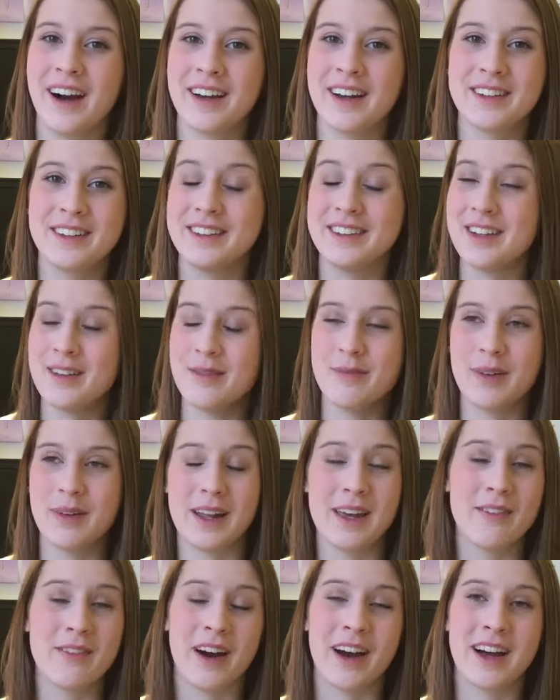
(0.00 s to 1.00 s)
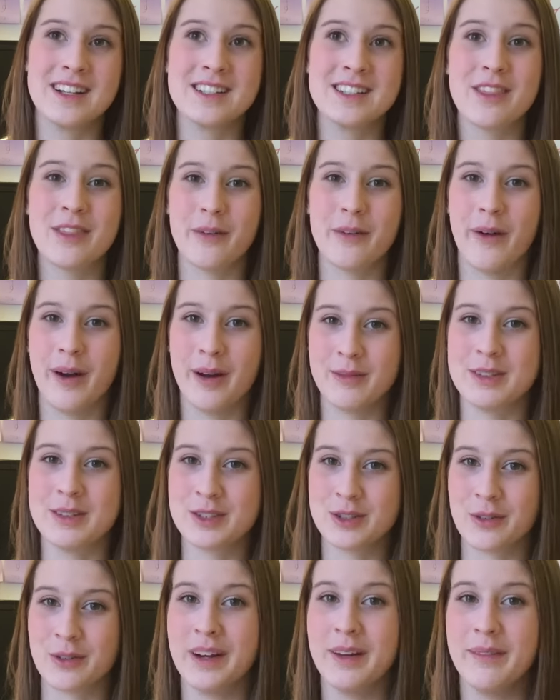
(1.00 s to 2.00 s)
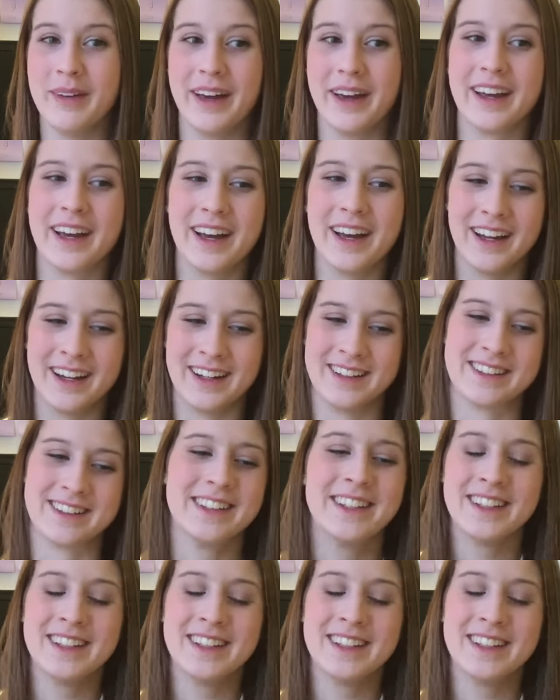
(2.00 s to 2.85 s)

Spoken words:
I didn't believe it. I actually thought I was dreaming. And